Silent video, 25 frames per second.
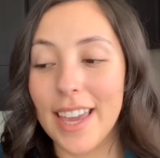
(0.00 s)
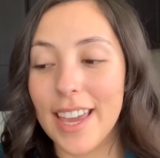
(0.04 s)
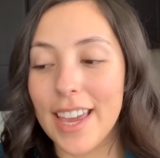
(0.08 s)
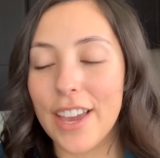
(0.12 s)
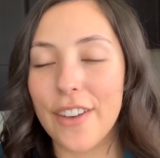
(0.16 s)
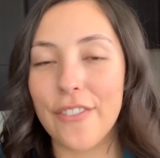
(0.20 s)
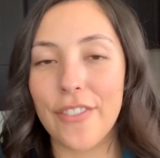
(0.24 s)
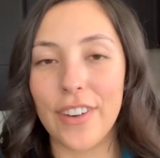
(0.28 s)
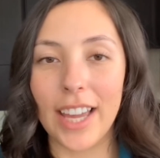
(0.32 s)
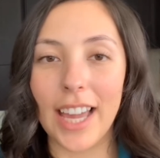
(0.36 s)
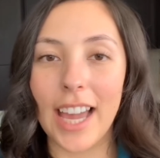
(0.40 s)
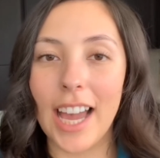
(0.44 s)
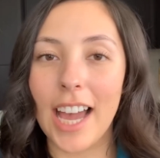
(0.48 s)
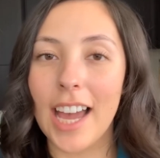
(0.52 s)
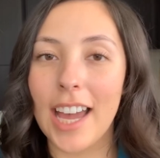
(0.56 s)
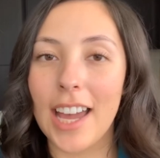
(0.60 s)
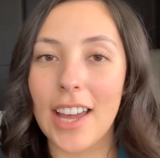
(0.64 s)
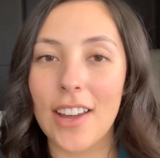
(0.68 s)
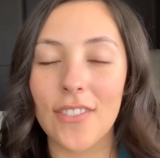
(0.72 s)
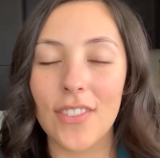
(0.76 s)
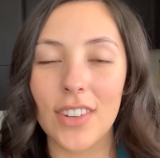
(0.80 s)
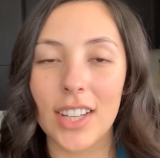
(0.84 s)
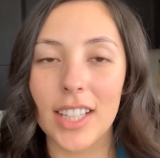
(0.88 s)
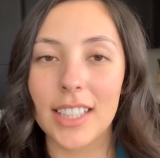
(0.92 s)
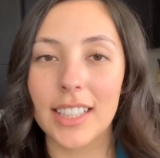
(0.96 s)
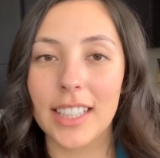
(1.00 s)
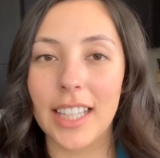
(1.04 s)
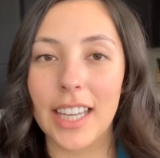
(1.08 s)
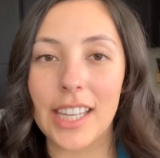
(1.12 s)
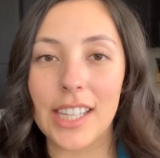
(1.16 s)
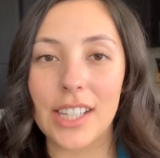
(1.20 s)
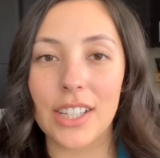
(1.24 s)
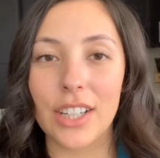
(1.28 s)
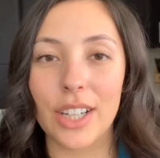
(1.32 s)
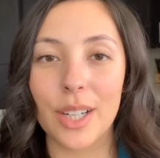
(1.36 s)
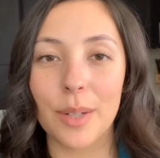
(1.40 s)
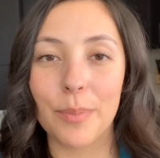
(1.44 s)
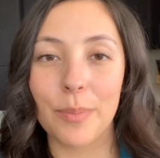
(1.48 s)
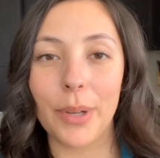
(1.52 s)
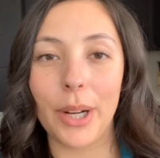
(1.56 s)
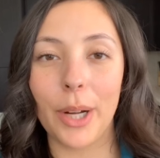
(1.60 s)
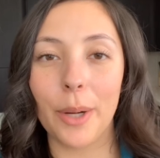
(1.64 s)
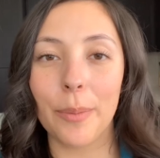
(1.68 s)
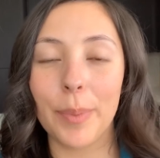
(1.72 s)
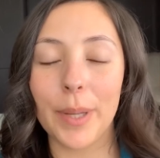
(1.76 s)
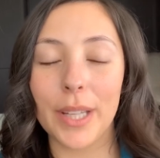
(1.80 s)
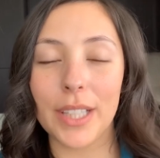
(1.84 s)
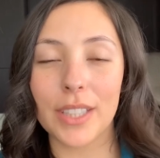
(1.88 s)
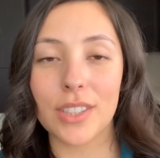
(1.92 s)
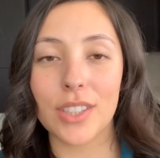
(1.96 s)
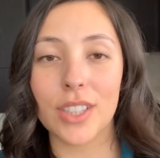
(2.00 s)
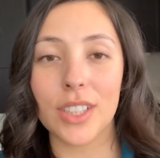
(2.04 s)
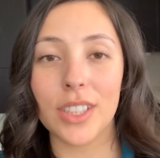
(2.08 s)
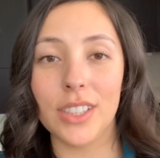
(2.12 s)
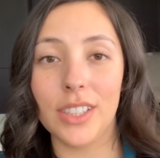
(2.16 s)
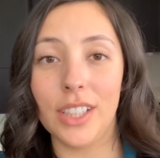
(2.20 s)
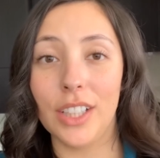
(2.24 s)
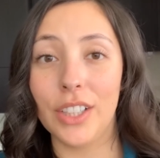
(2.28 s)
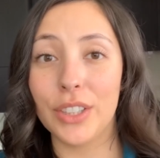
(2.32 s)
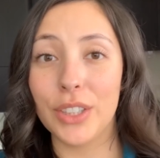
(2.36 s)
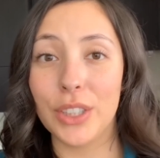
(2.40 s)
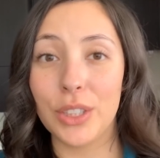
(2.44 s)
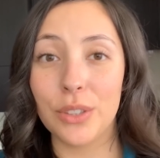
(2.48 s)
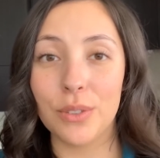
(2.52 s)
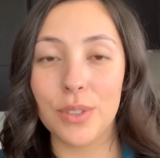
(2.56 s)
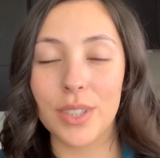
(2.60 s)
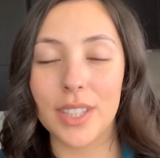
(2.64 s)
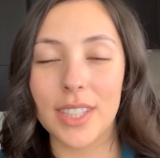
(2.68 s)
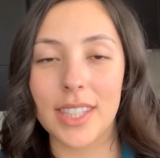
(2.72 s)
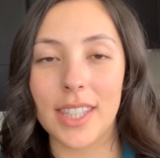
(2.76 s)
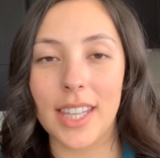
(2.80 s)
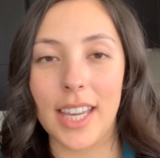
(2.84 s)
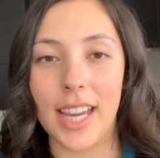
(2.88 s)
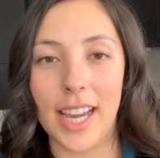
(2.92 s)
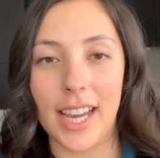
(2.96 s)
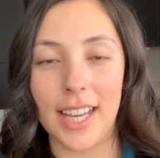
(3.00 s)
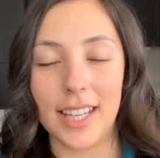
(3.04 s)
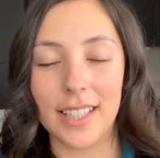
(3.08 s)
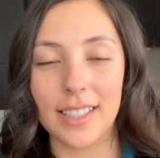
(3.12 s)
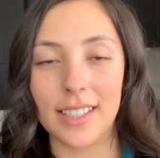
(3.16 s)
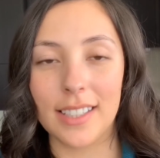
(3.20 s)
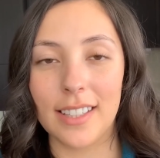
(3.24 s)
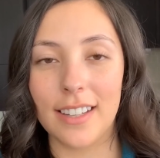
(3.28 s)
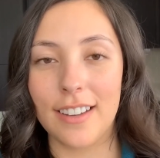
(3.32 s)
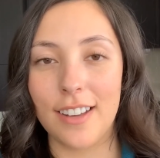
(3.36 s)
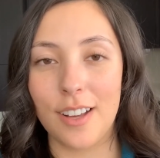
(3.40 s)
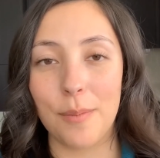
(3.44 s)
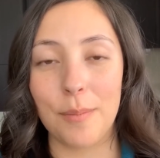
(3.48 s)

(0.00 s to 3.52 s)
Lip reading: If I have a lighter brow pencil, I'll use that.